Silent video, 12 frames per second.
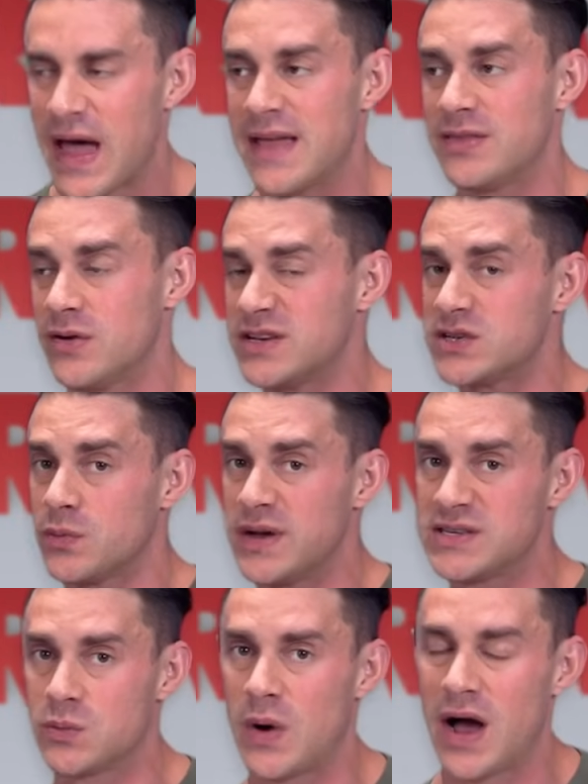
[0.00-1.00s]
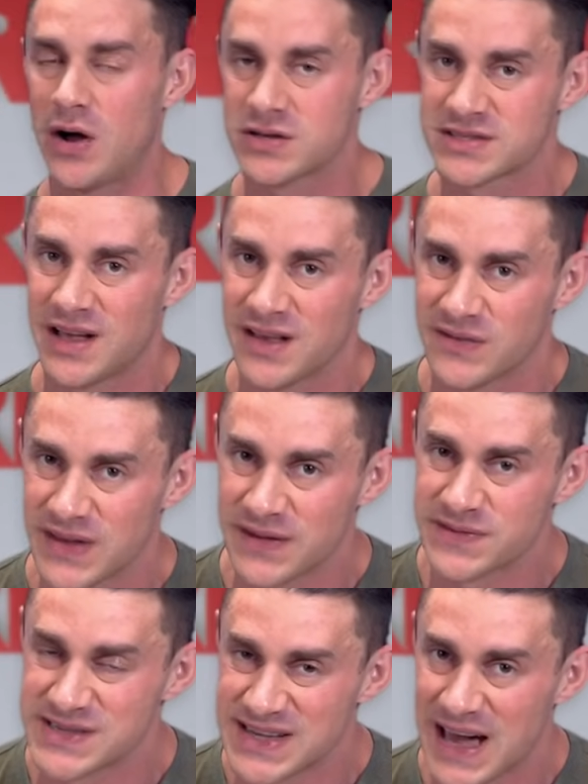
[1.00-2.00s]
and there is a reason why Hosstile have
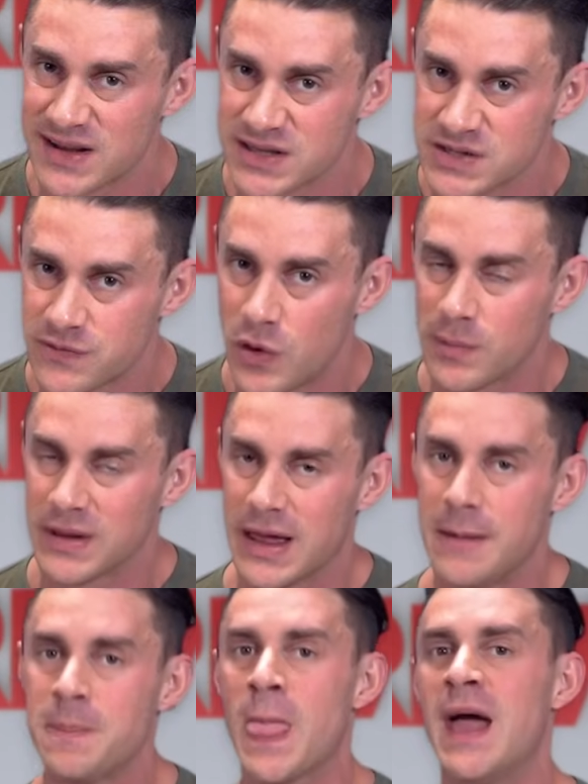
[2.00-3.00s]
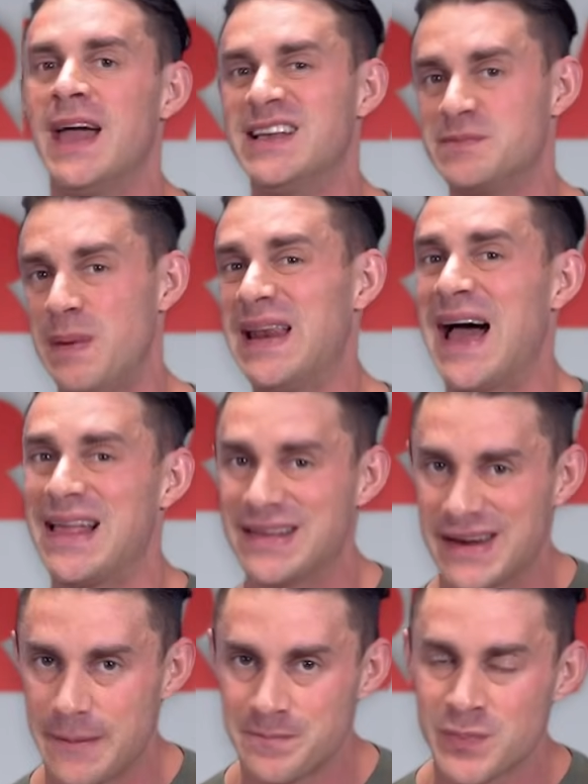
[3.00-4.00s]
left this out of this formula, is
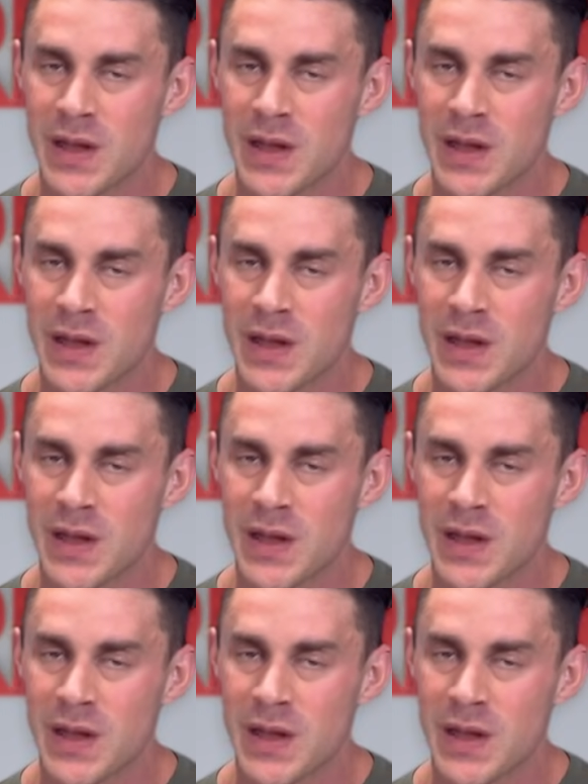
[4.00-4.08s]
beta-alanine.